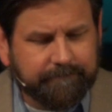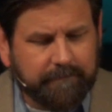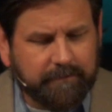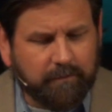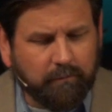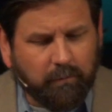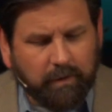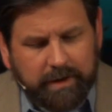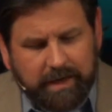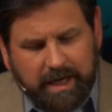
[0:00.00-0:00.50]

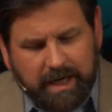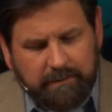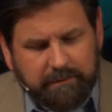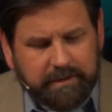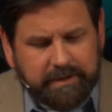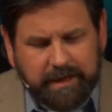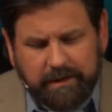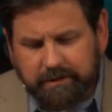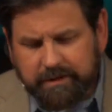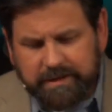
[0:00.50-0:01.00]
One
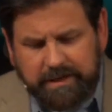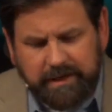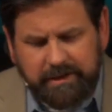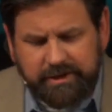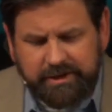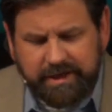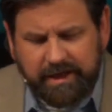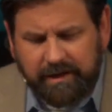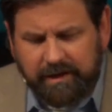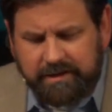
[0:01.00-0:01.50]
commentator said,
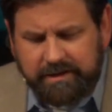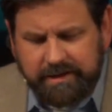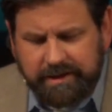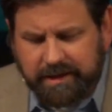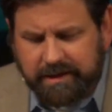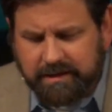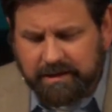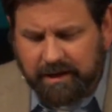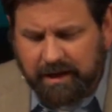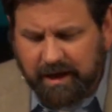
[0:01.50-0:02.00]

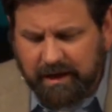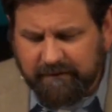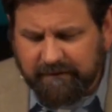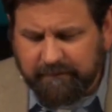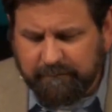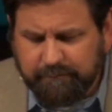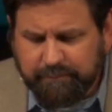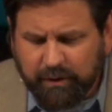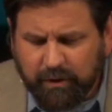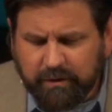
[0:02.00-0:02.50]
Jealousy is
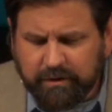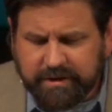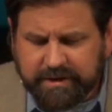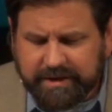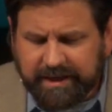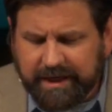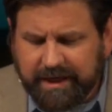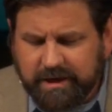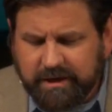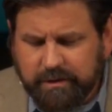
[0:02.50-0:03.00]
love
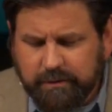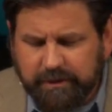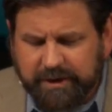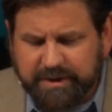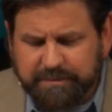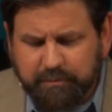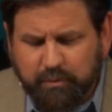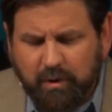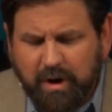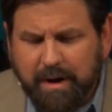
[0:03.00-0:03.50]
burst into
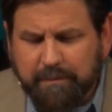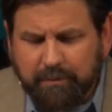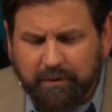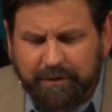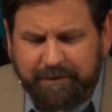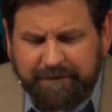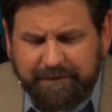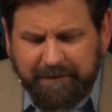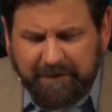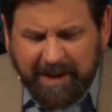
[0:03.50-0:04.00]
its proper
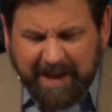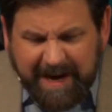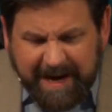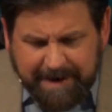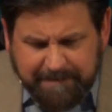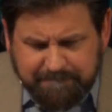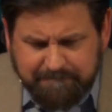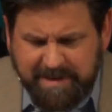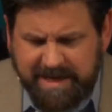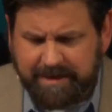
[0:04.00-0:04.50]

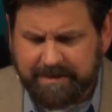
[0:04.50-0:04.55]
flame.